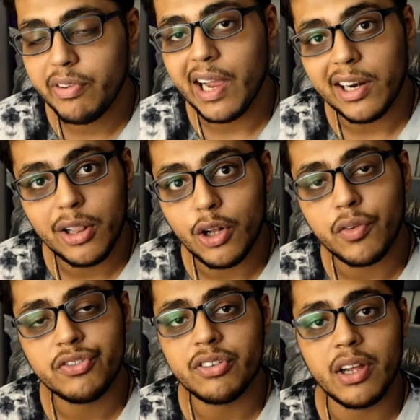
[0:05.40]
we had a
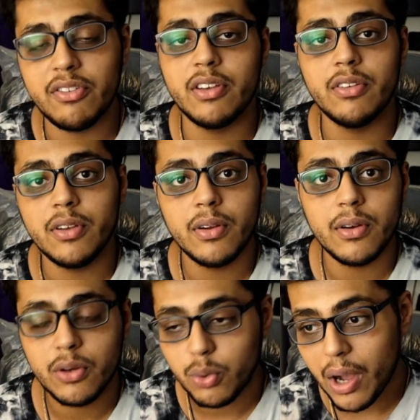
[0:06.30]
lot of chances
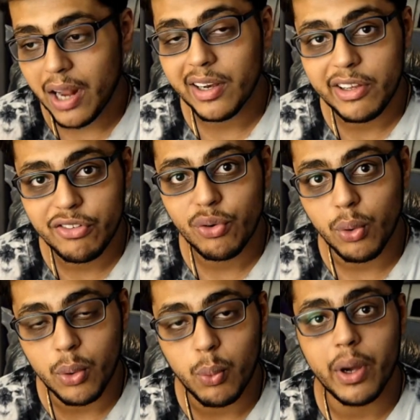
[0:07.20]
to at least
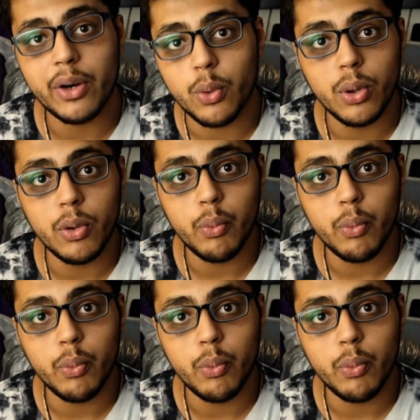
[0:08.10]
score one goal,